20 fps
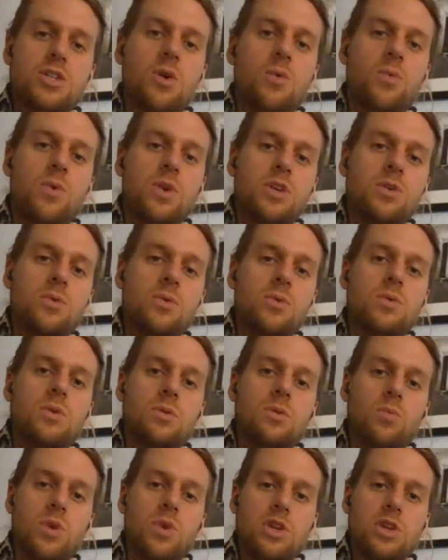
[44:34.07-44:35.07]
So when
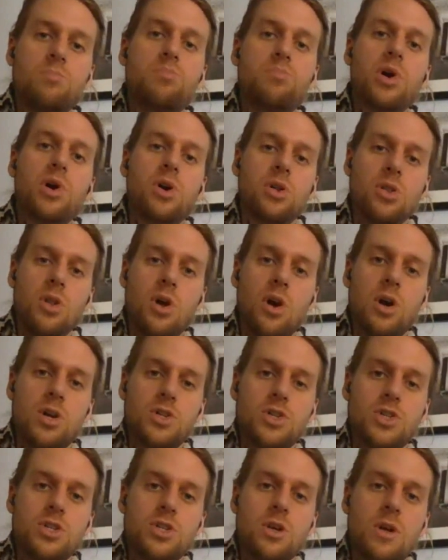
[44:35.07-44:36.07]
you book a
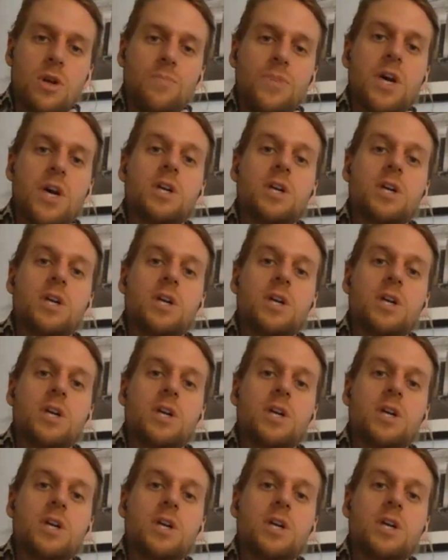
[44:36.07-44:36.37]
launch,